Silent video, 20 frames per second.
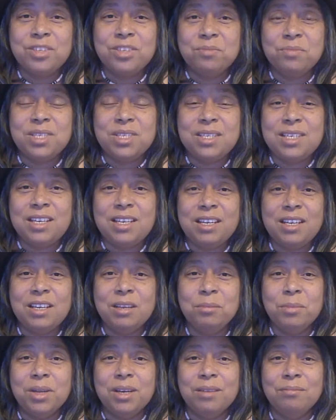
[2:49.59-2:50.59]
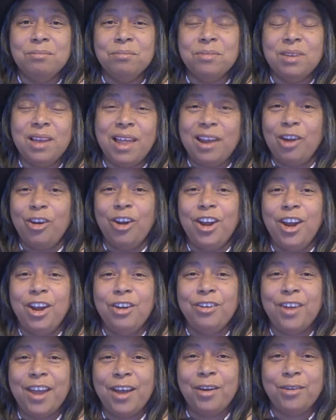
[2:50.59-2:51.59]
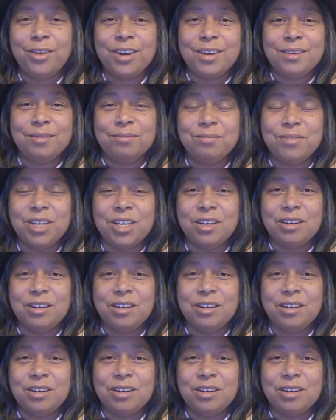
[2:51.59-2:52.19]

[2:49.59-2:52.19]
some steam and let our hair down and,